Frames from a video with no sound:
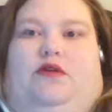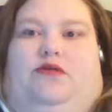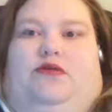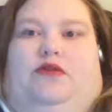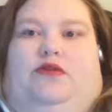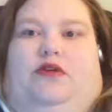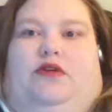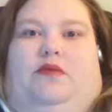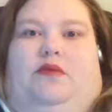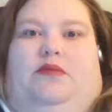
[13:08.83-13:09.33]

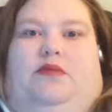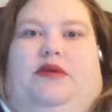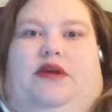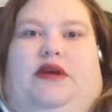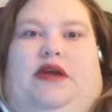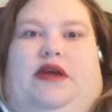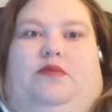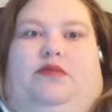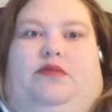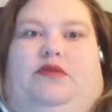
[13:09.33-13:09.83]
for not being
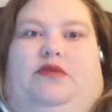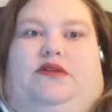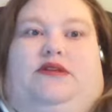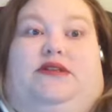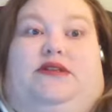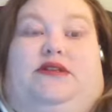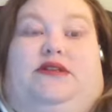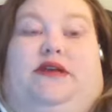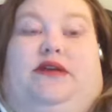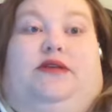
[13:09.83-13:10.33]
able to
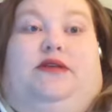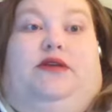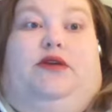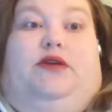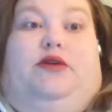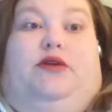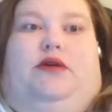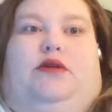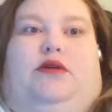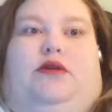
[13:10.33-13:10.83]
stick
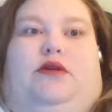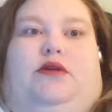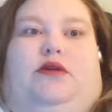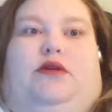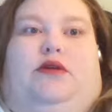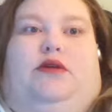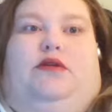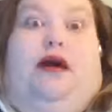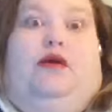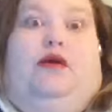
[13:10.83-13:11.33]
to it. And
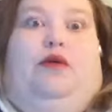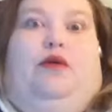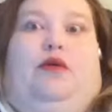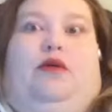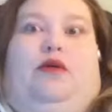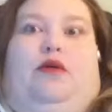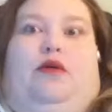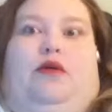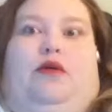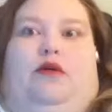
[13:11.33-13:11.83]
now,
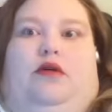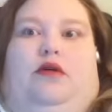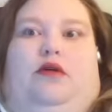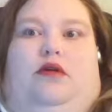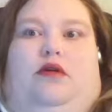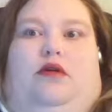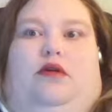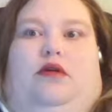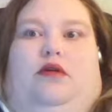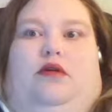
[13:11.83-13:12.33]

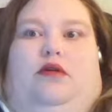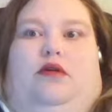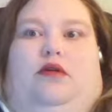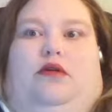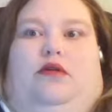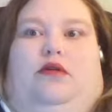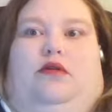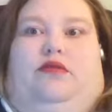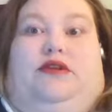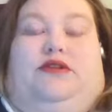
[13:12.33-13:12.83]

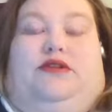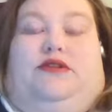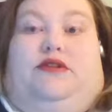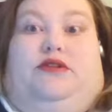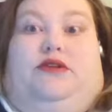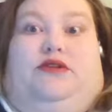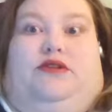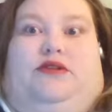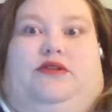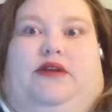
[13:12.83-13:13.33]
these
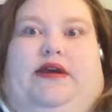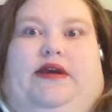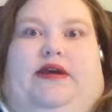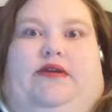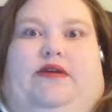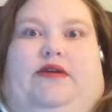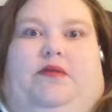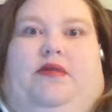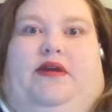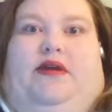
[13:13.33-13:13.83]
years
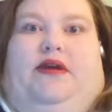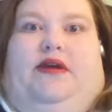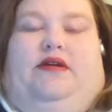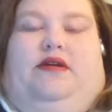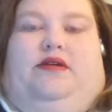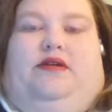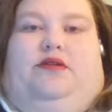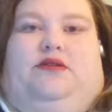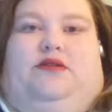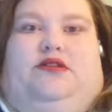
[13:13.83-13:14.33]
later, I'm
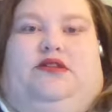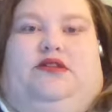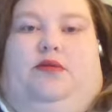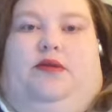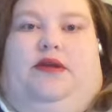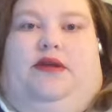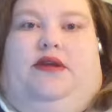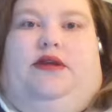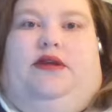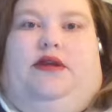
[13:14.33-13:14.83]
like, you
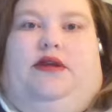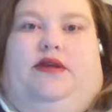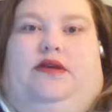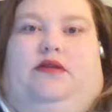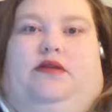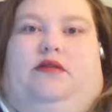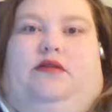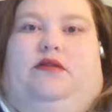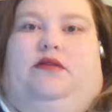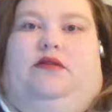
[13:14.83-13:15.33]
stupid
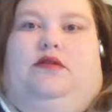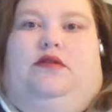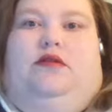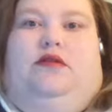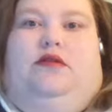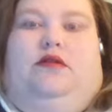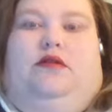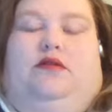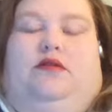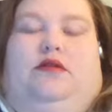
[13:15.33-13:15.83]
idiot.
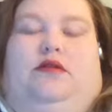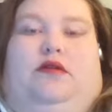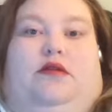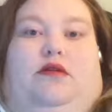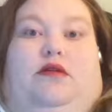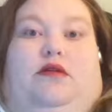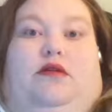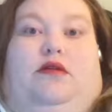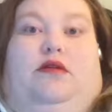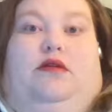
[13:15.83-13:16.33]

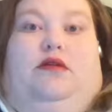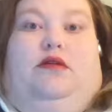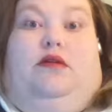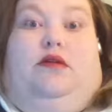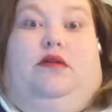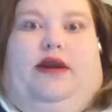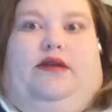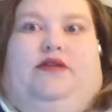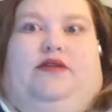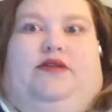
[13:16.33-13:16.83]
Why
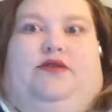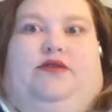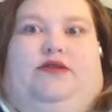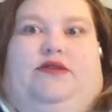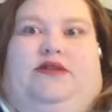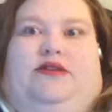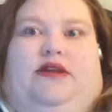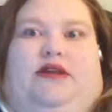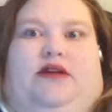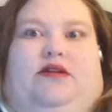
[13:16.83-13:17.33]
didn't you
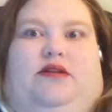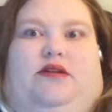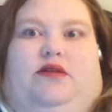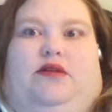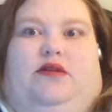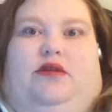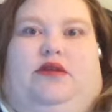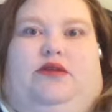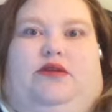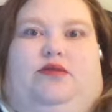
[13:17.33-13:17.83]
stick
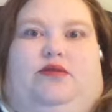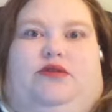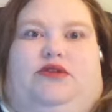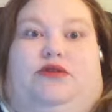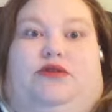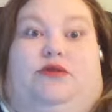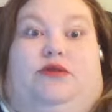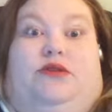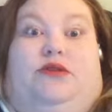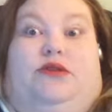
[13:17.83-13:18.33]
to it? You was
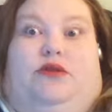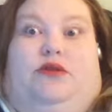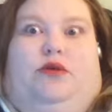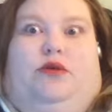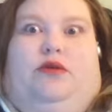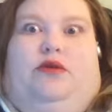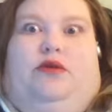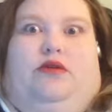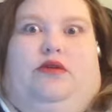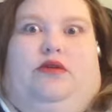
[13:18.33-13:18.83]
doing so
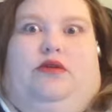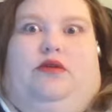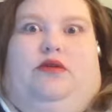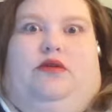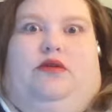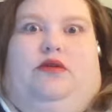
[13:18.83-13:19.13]
good.